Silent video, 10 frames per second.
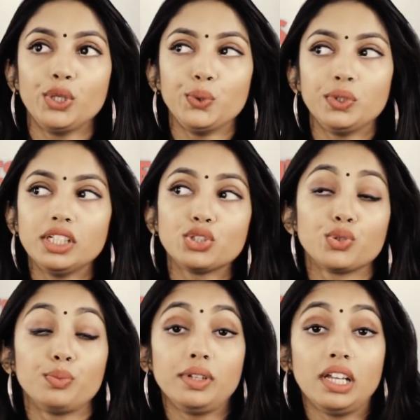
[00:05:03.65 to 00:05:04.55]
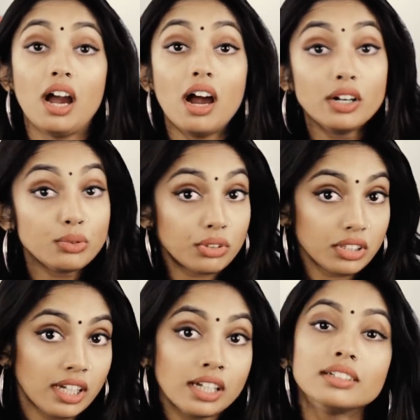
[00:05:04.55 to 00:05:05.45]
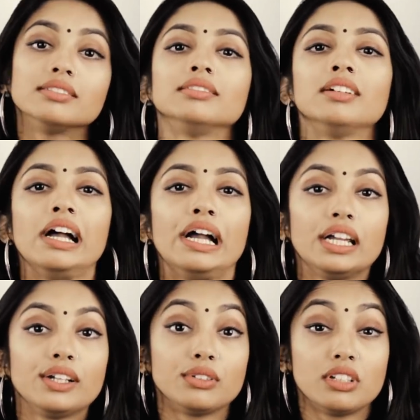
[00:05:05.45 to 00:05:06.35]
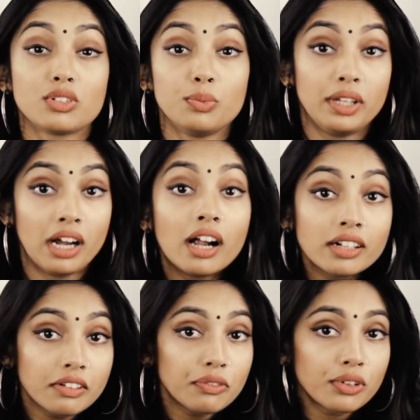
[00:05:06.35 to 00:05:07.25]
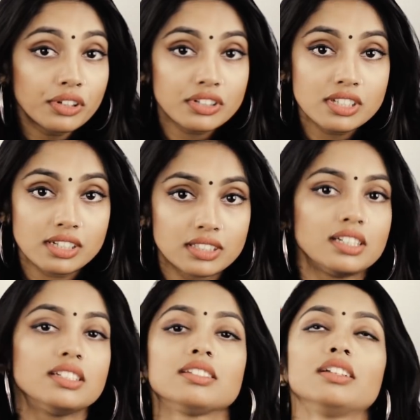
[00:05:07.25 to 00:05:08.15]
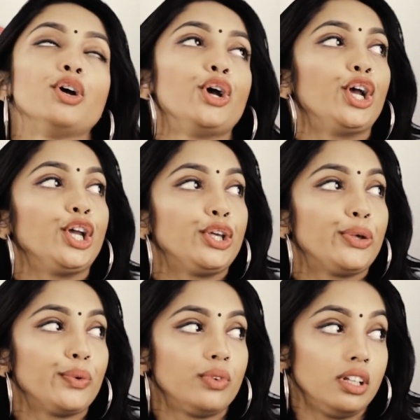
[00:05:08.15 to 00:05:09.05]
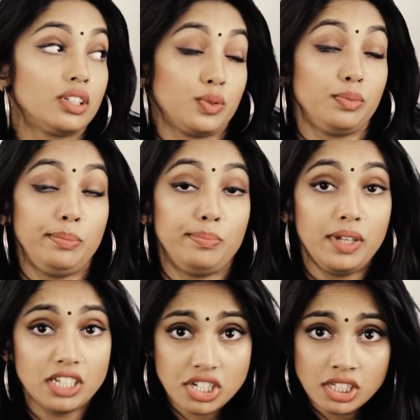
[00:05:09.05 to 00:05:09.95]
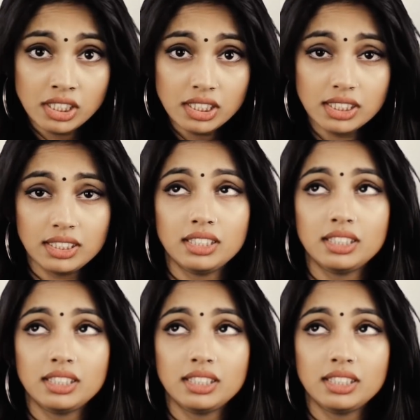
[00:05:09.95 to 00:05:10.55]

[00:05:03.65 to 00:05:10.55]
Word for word: You need to be hardworking. You need to be hungry for your success. You need to be patient.